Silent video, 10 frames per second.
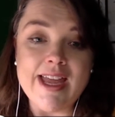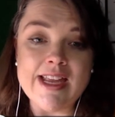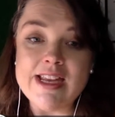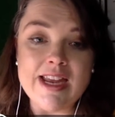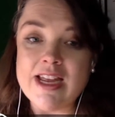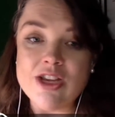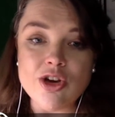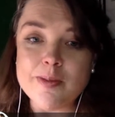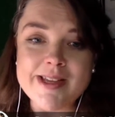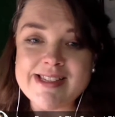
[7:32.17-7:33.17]
in
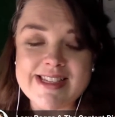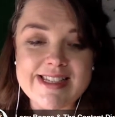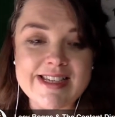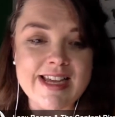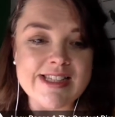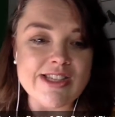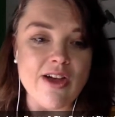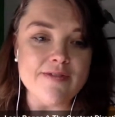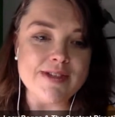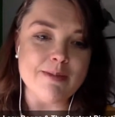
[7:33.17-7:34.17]
your business and
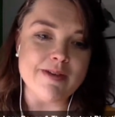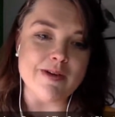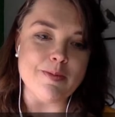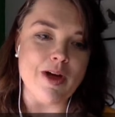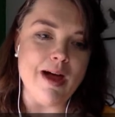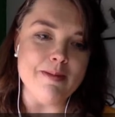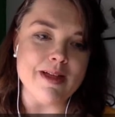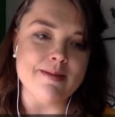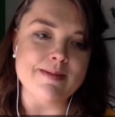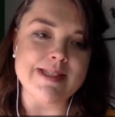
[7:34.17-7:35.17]
solve some of your
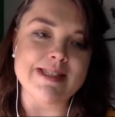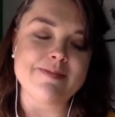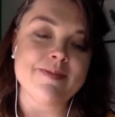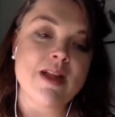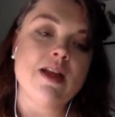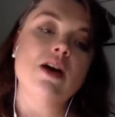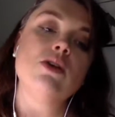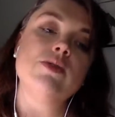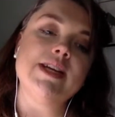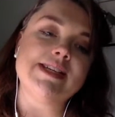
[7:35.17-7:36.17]
problems.
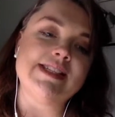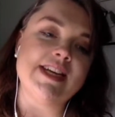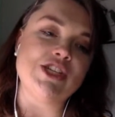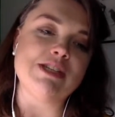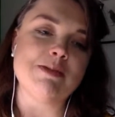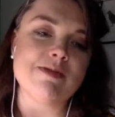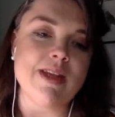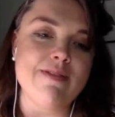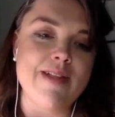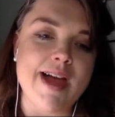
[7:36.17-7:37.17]
Oh, Rena's saying she's been
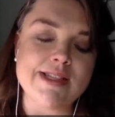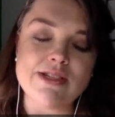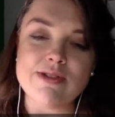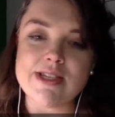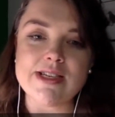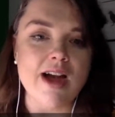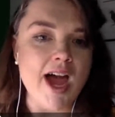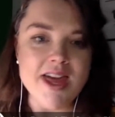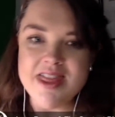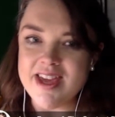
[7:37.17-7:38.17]
really flat too this
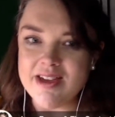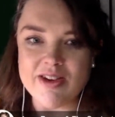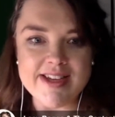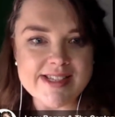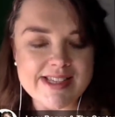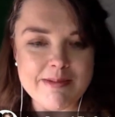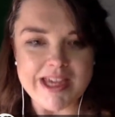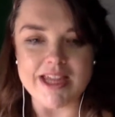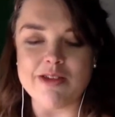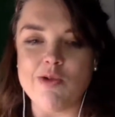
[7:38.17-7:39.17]
year. I think it is
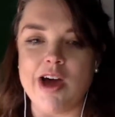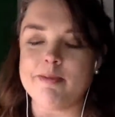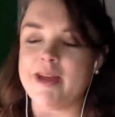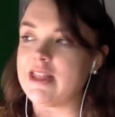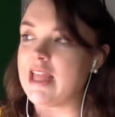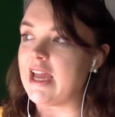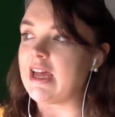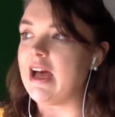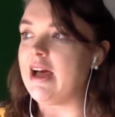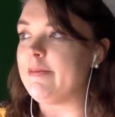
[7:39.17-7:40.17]
something in the water, man.
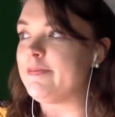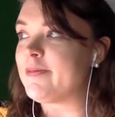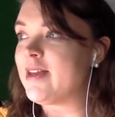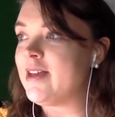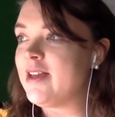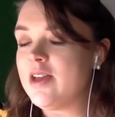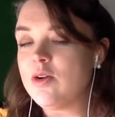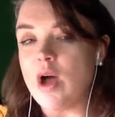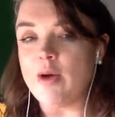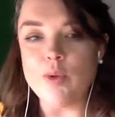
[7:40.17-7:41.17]
Like,
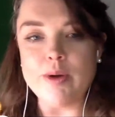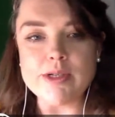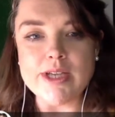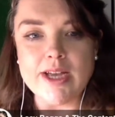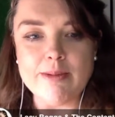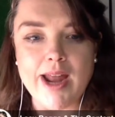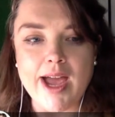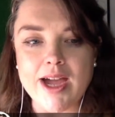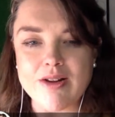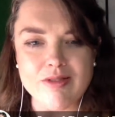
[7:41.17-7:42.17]
we were talking about, I
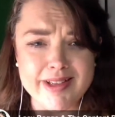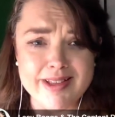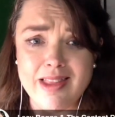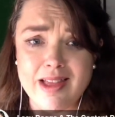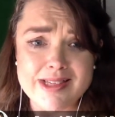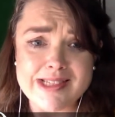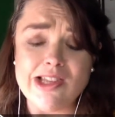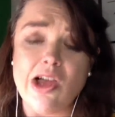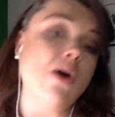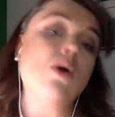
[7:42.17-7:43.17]
had a really
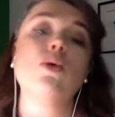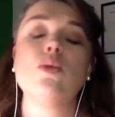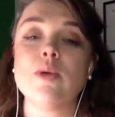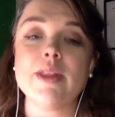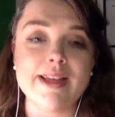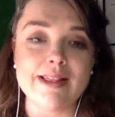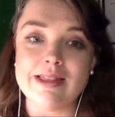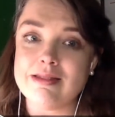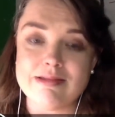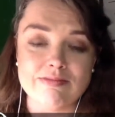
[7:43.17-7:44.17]
slow, really,
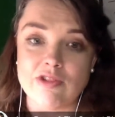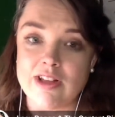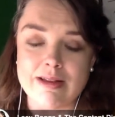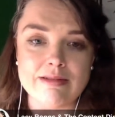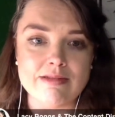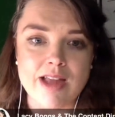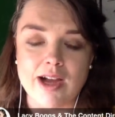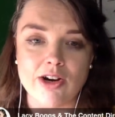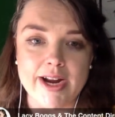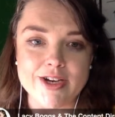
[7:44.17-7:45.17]
really
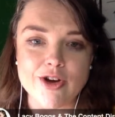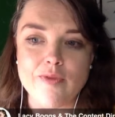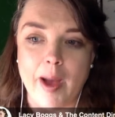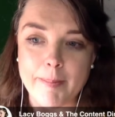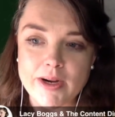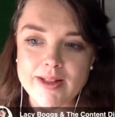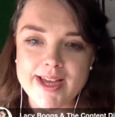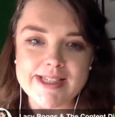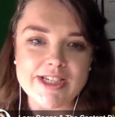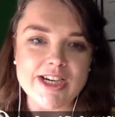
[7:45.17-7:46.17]
not great November
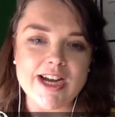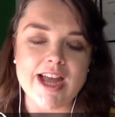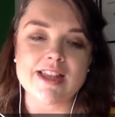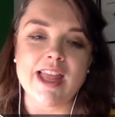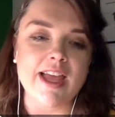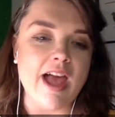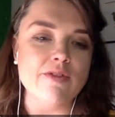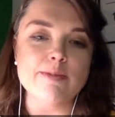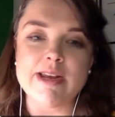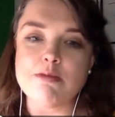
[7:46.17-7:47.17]
last year. And like
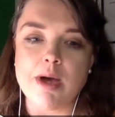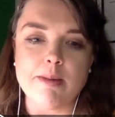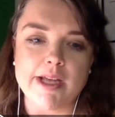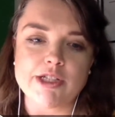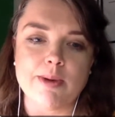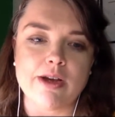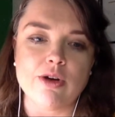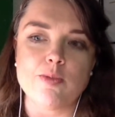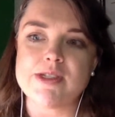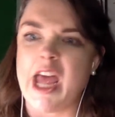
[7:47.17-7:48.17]
everybody in my mastermind
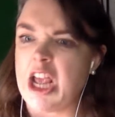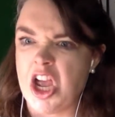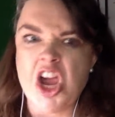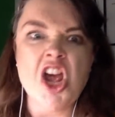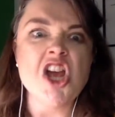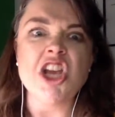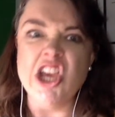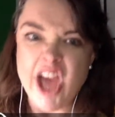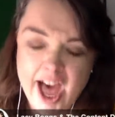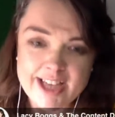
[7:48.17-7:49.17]
group was like,
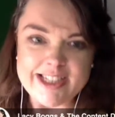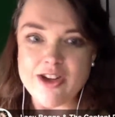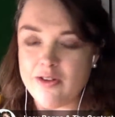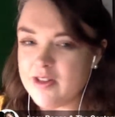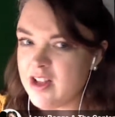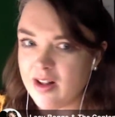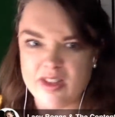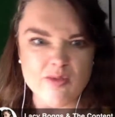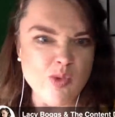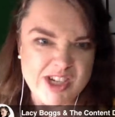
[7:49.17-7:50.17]
yes, no, you know,
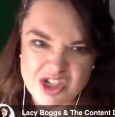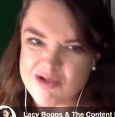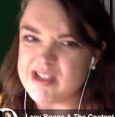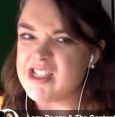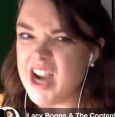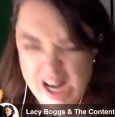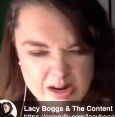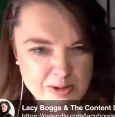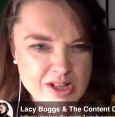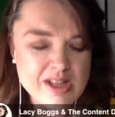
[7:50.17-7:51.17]
the winter was
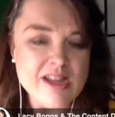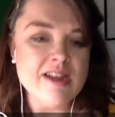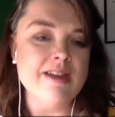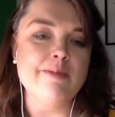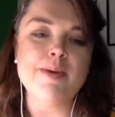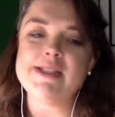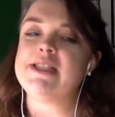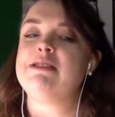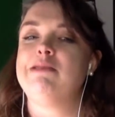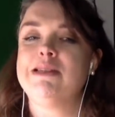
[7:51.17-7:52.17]
terrible.
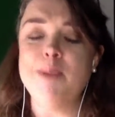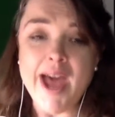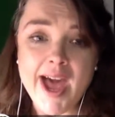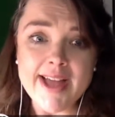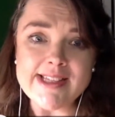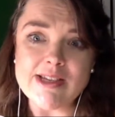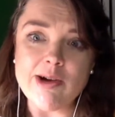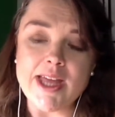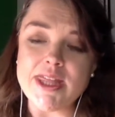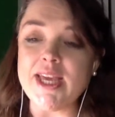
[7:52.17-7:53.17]
Business was bad.
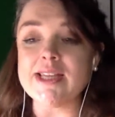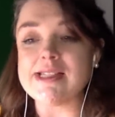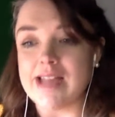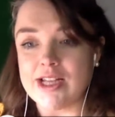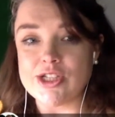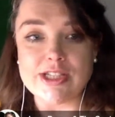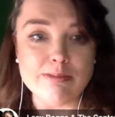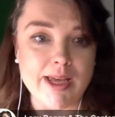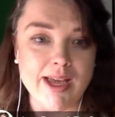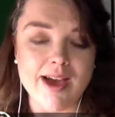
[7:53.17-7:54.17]
So I think it's not
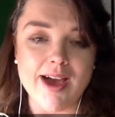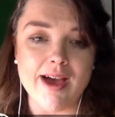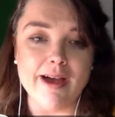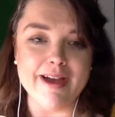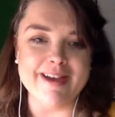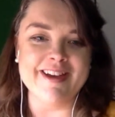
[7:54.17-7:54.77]
just me. I